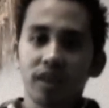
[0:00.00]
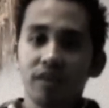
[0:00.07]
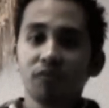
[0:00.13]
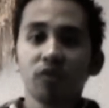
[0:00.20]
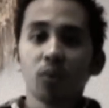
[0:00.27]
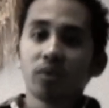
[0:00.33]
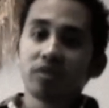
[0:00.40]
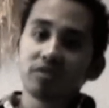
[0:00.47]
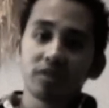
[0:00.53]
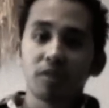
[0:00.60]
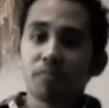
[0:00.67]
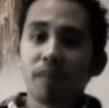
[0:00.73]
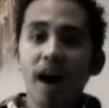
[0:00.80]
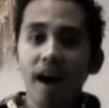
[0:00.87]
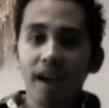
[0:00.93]
influence
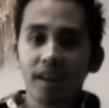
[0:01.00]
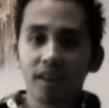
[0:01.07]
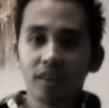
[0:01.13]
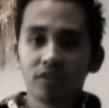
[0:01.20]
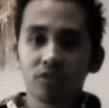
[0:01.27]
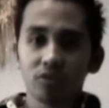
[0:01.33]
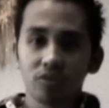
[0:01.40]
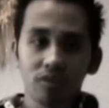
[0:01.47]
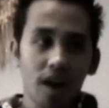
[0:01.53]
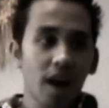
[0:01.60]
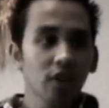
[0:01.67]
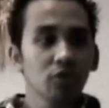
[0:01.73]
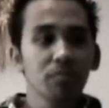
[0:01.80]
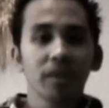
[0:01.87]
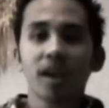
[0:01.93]
their mind into
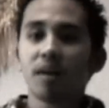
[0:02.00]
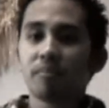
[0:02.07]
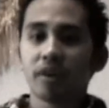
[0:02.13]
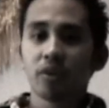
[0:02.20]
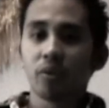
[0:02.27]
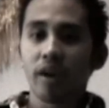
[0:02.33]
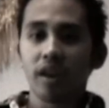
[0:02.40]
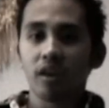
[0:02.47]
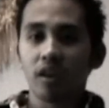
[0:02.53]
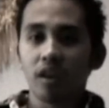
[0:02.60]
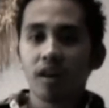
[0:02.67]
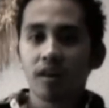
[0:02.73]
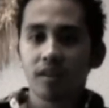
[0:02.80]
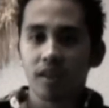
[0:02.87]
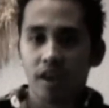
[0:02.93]
how to become a great
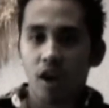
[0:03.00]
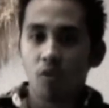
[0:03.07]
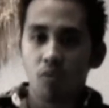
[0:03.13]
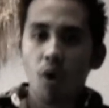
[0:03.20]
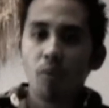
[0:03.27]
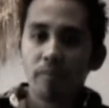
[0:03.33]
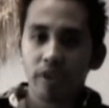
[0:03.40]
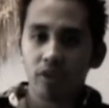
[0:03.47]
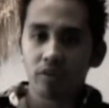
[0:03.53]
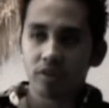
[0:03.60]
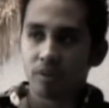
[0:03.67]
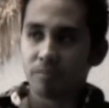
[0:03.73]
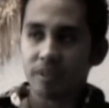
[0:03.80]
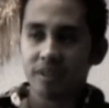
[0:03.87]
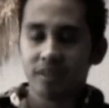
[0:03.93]
love, like a Romeo,
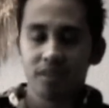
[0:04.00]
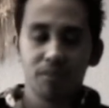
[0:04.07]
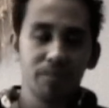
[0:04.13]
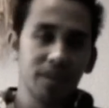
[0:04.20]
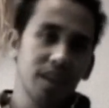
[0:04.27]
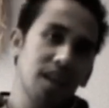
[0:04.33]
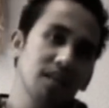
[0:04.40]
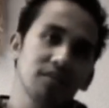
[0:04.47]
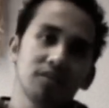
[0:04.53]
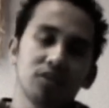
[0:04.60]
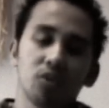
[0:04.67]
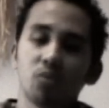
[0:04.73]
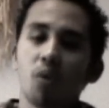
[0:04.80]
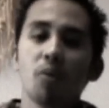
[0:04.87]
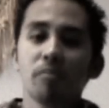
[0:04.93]

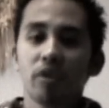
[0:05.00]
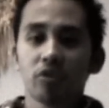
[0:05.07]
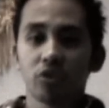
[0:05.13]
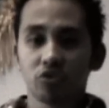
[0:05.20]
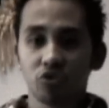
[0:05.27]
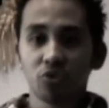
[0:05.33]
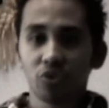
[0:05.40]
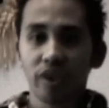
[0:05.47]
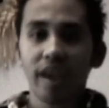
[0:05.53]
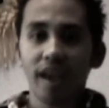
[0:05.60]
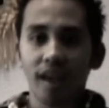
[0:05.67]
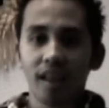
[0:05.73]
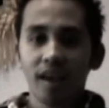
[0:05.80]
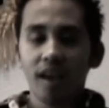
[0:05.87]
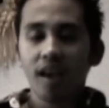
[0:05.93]
the Romeo, the
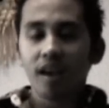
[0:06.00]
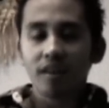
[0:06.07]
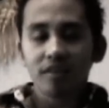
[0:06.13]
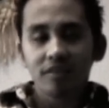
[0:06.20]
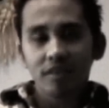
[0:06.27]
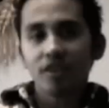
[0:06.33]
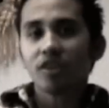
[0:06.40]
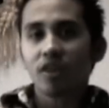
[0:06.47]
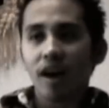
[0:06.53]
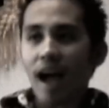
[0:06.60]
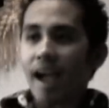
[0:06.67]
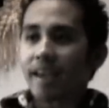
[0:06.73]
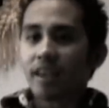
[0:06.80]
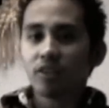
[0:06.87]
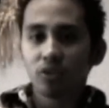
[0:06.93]
Juliet. Because,
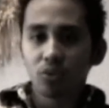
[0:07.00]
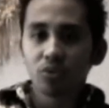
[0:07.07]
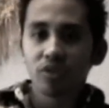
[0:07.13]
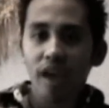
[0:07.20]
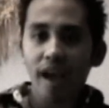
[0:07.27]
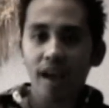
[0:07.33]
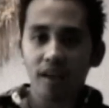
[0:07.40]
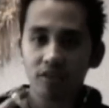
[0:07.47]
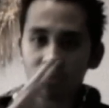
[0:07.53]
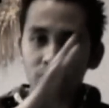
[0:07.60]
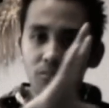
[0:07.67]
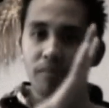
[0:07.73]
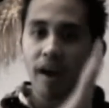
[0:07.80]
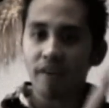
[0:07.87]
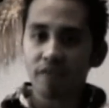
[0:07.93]
I can do that
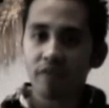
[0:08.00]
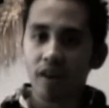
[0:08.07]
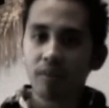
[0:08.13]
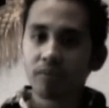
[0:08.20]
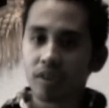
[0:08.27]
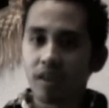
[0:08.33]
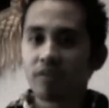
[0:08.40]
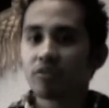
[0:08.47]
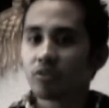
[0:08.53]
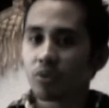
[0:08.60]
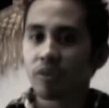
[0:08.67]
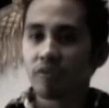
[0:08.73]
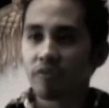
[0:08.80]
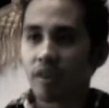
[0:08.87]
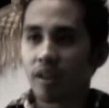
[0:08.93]
through my film, the love
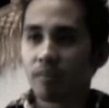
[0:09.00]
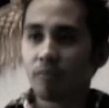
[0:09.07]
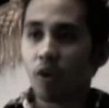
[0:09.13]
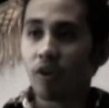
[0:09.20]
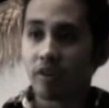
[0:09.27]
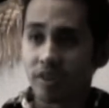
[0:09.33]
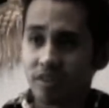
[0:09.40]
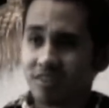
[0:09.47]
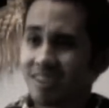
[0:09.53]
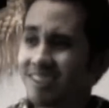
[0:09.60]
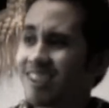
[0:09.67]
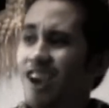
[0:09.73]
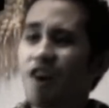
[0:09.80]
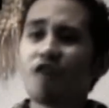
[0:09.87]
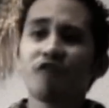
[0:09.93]
story film, or
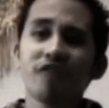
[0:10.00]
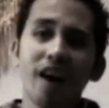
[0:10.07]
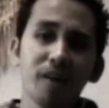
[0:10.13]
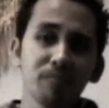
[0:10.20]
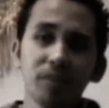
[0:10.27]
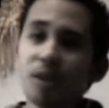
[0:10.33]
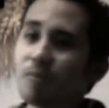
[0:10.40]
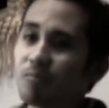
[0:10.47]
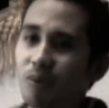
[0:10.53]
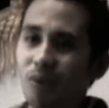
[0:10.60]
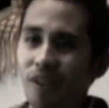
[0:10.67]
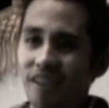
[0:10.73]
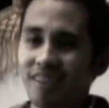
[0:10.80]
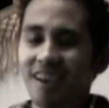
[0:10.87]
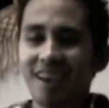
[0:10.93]
terrify
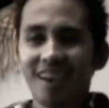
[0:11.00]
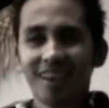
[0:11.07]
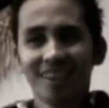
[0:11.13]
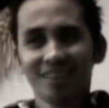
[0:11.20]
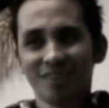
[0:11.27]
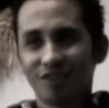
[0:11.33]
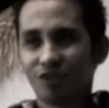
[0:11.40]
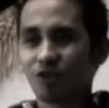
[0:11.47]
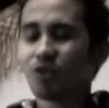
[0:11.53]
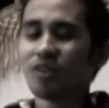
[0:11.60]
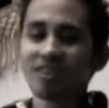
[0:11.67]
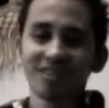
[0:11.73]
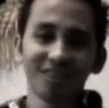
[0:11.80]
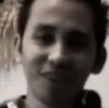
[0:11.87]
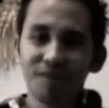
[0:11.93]
people and just
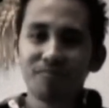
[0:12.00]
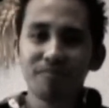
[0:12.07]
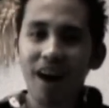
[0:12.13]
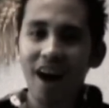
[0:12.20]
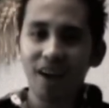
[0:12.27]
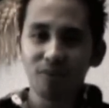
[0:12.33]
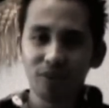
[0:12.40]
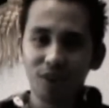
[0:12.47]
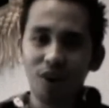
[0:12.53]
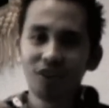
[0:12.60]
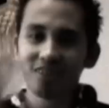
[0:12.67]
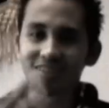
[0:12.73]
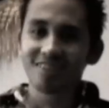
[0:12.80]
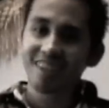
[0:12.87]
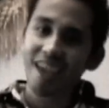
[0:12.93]
twist their mind with
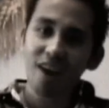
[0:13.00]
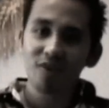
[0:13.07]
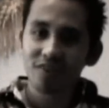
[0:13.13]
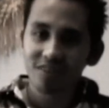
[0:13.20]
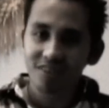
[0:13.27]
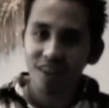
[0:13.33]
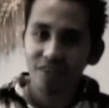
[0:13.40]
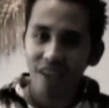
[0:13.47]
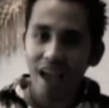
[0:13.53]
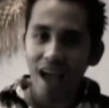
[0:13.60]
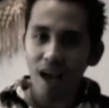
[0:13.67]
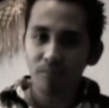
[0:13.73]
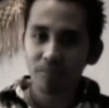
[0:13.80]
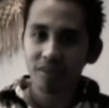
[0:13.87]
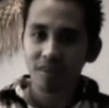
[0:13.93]
all the scary stuff that
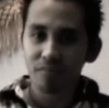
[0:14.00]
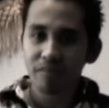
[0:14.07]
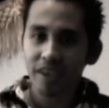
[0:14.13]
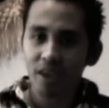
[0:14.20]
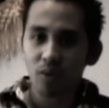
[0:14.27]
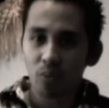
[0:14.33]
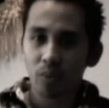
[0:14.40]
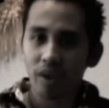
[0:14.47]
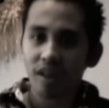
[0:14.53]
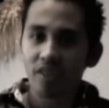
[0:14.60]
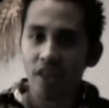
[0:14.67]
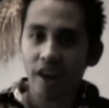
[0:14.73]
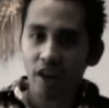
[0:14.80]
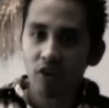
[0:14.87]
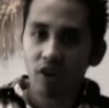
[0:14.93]
happens and make it real,
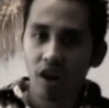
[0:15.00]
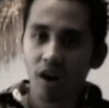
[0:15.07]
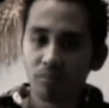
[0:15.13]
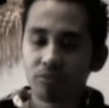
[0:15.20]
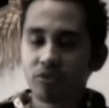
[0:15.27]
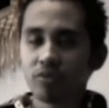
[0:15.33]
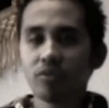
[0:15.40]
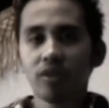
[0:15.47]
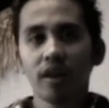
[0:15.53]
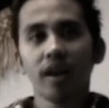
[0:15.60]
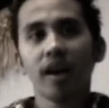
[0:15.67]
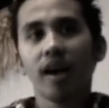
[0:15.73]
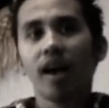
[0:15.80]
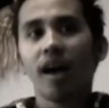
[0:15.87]
that it could come true.